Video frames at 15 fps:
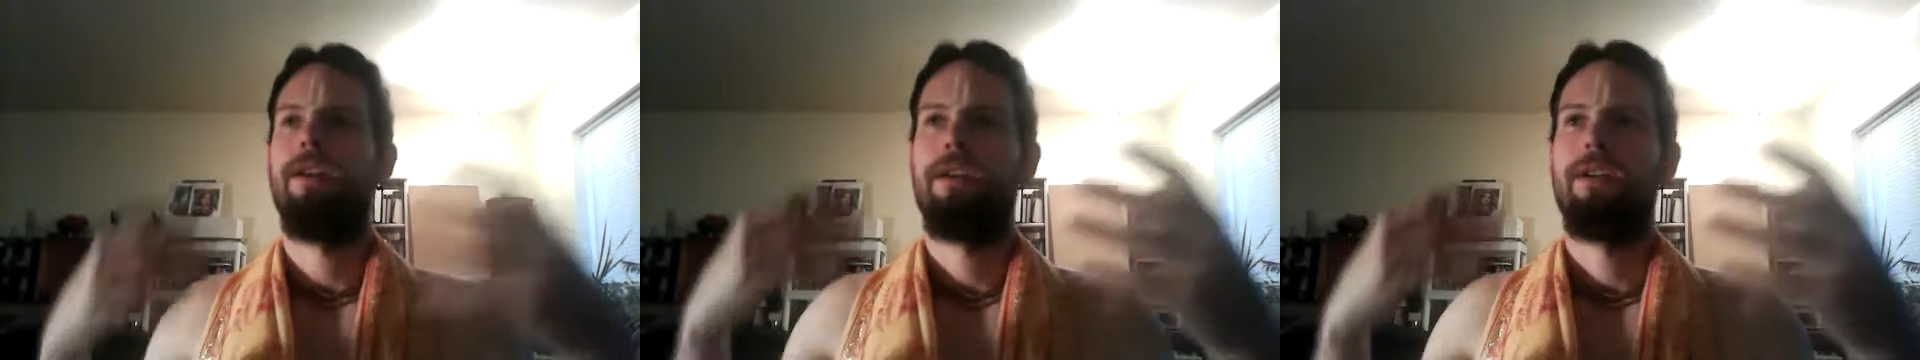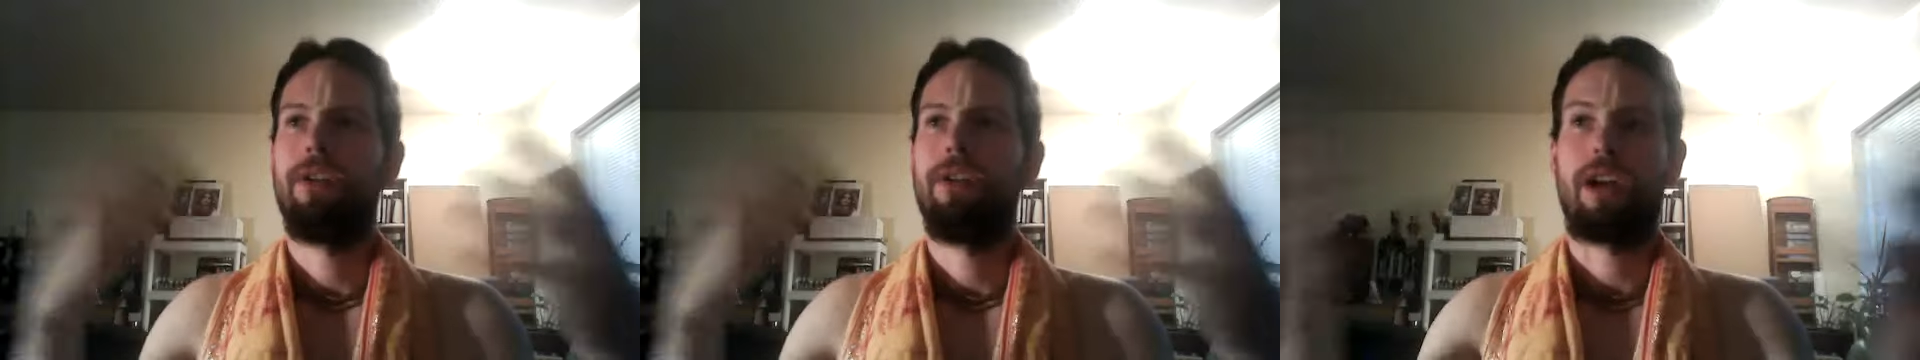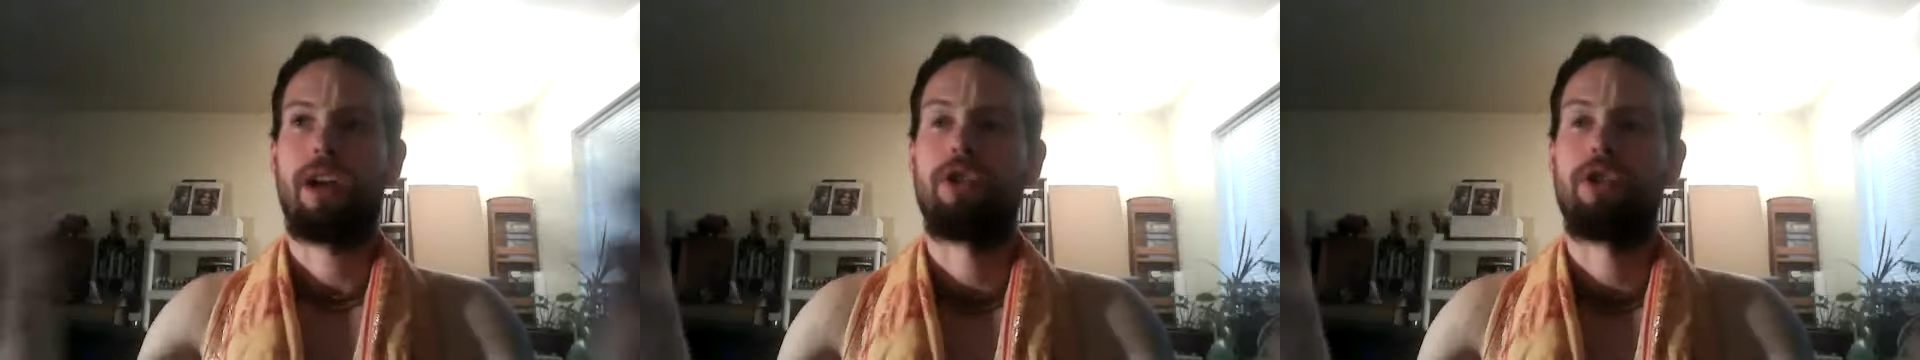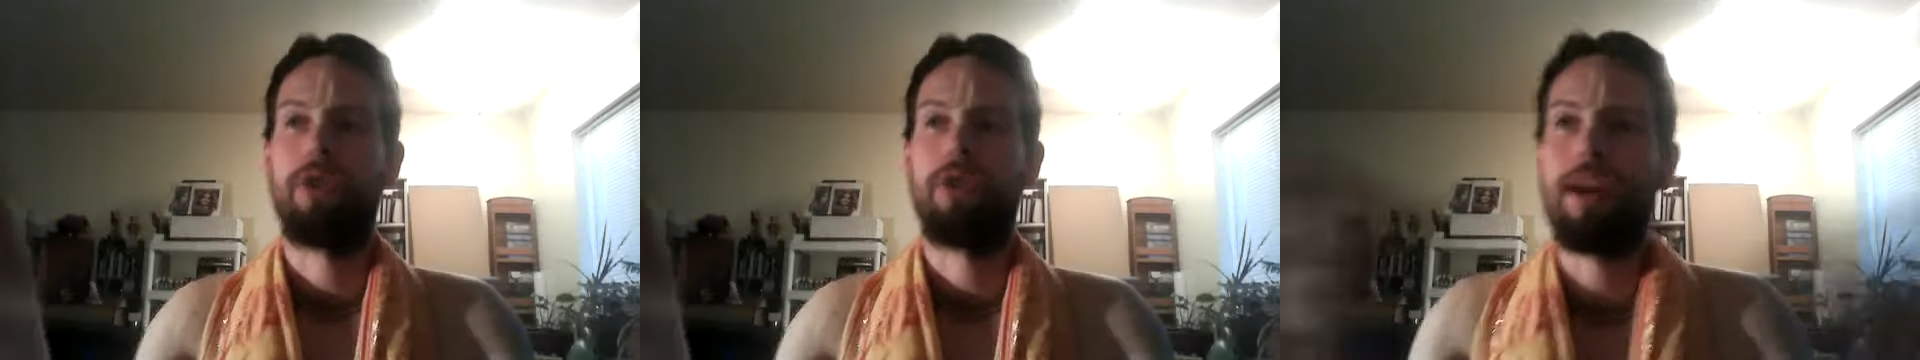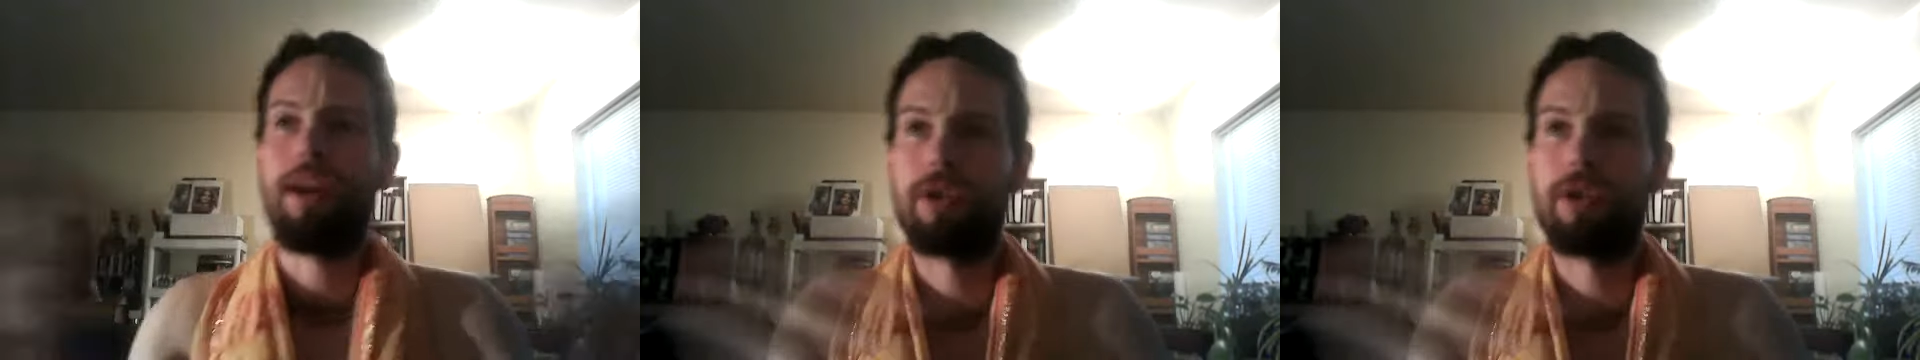You
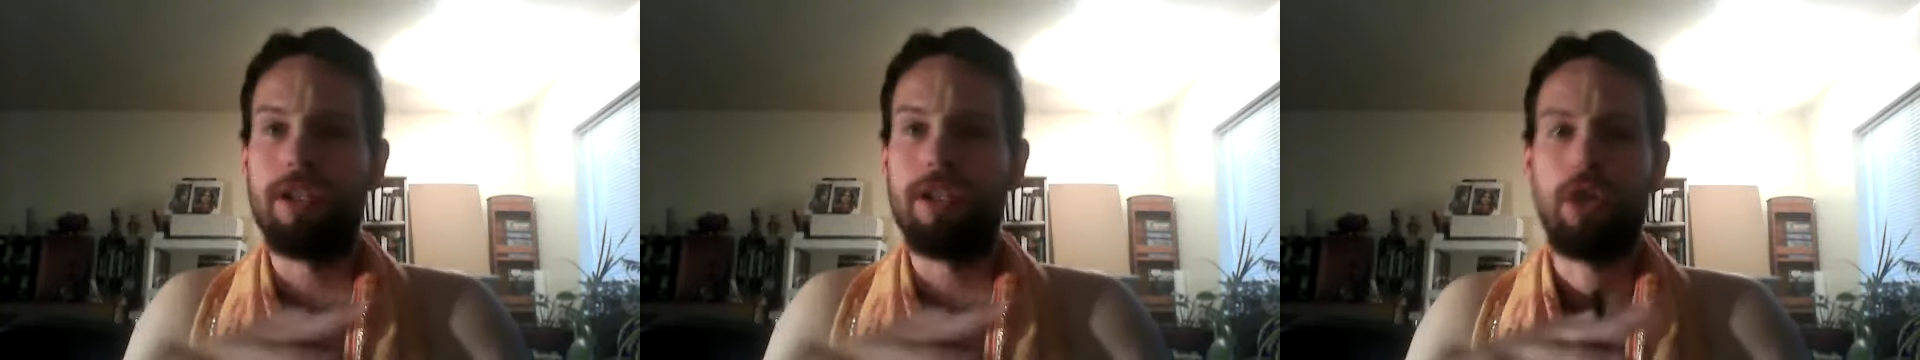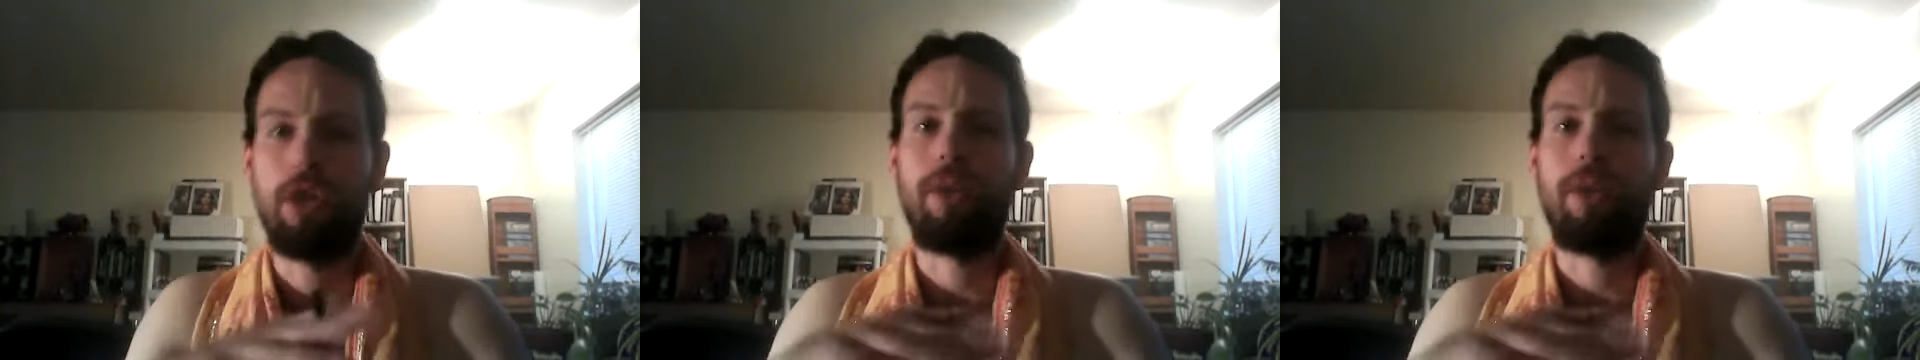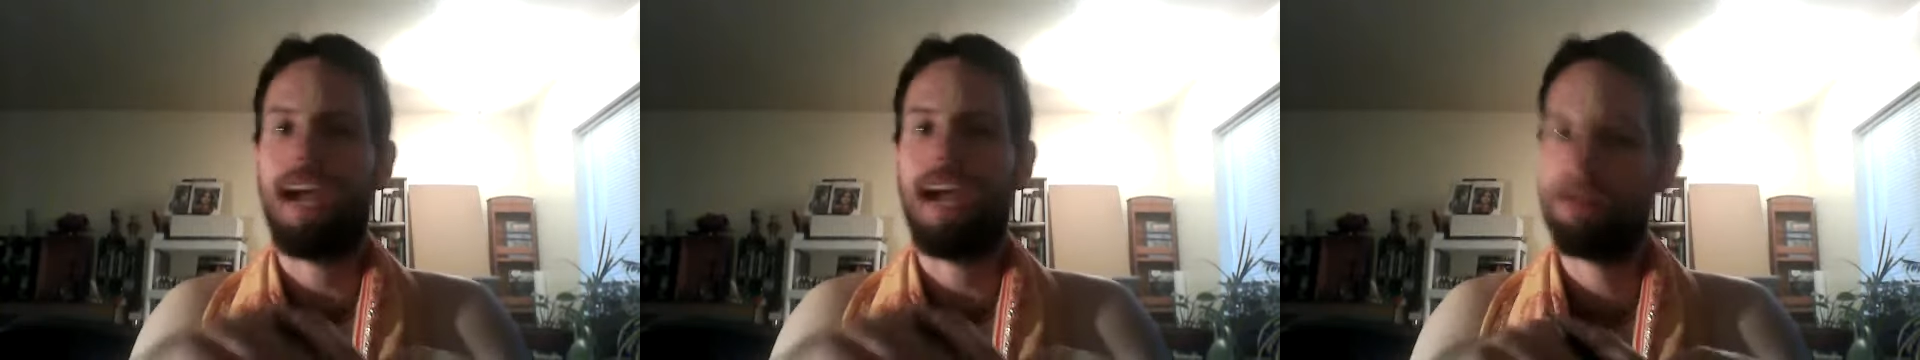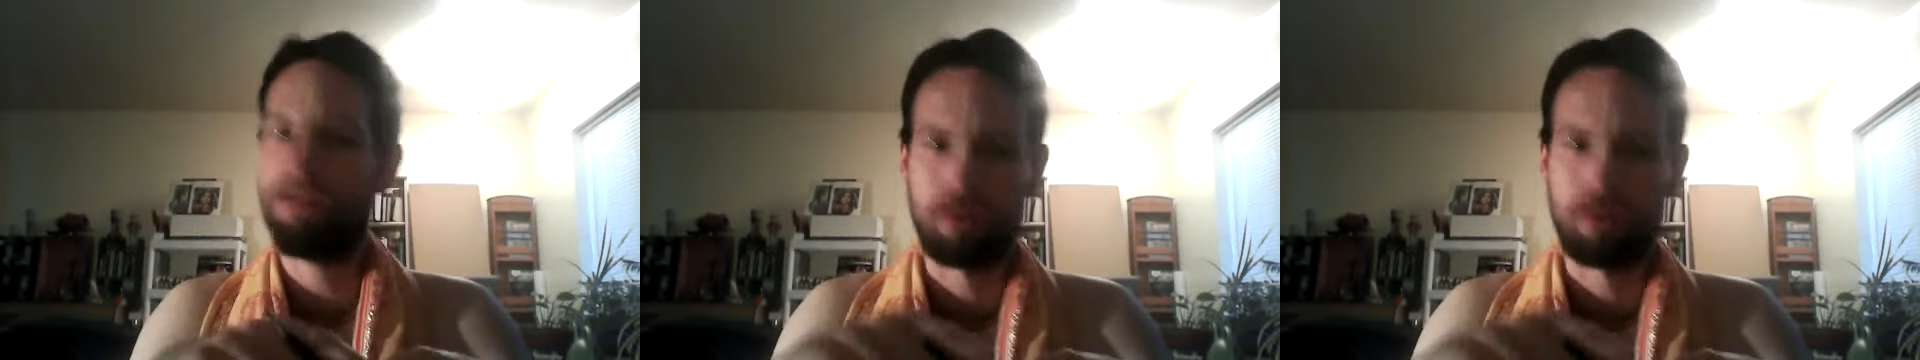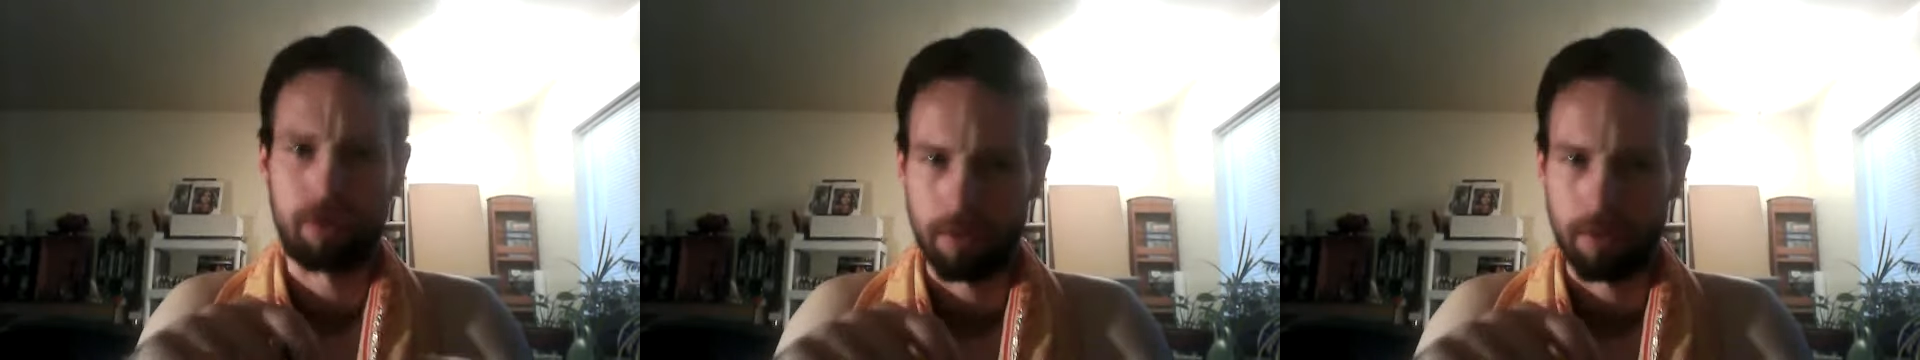actually don't have
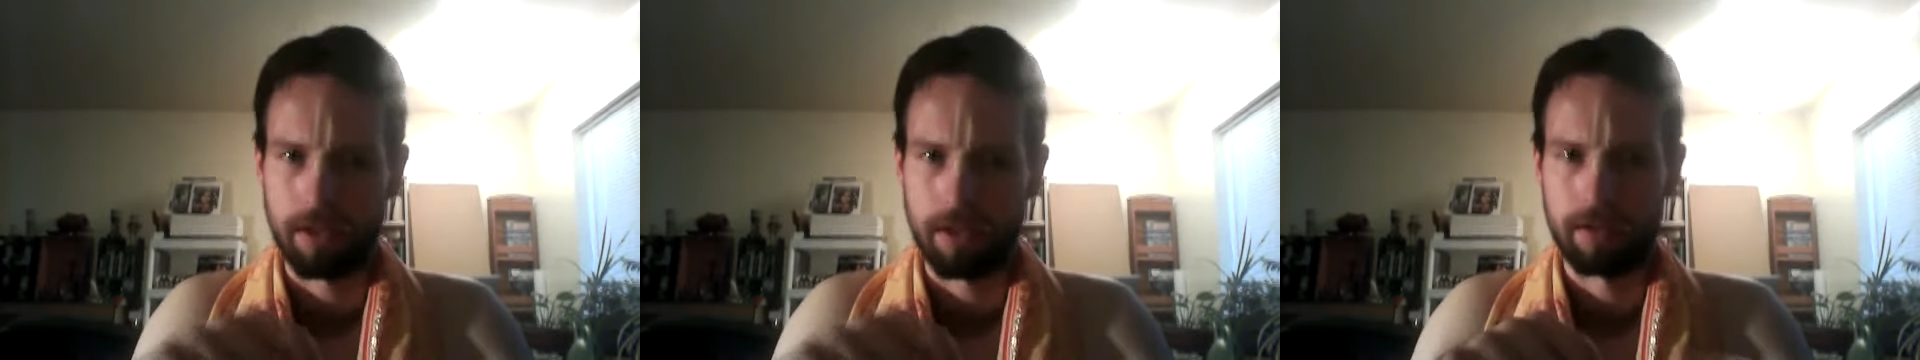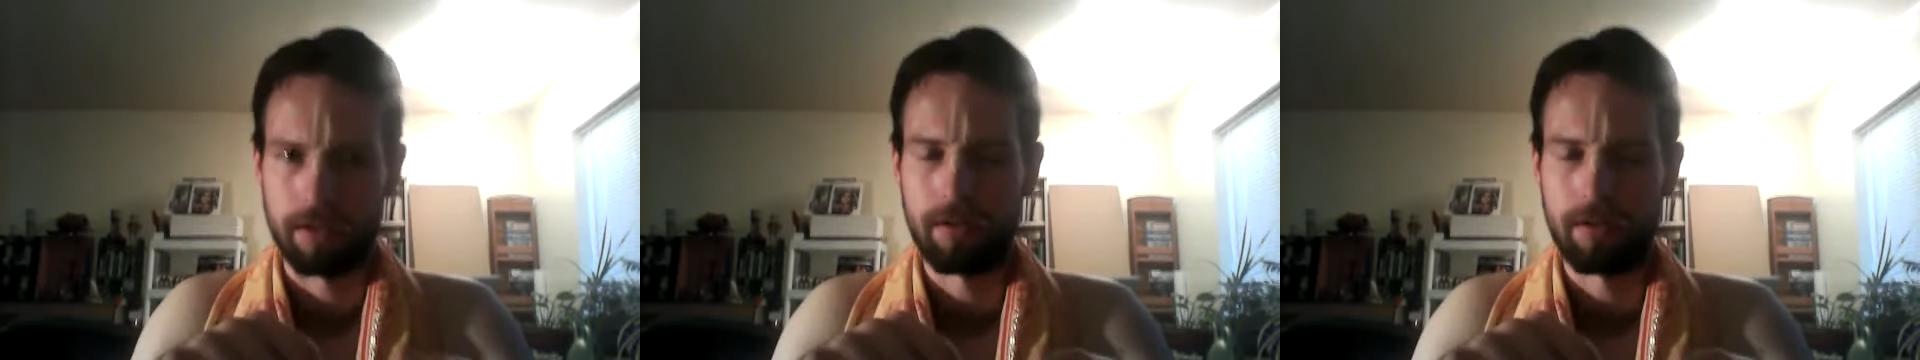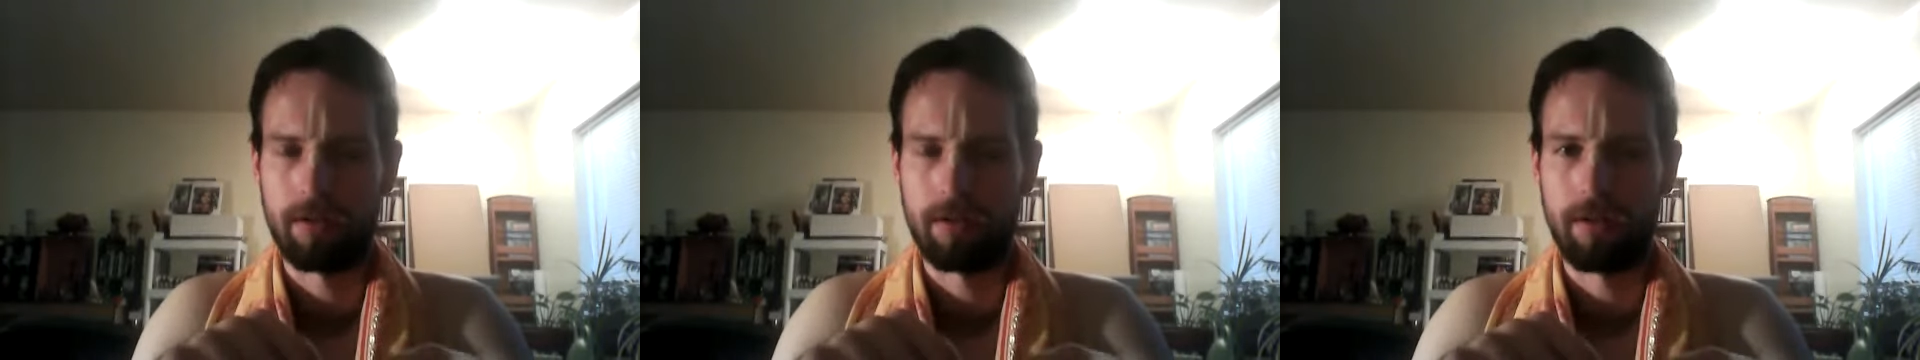to surrender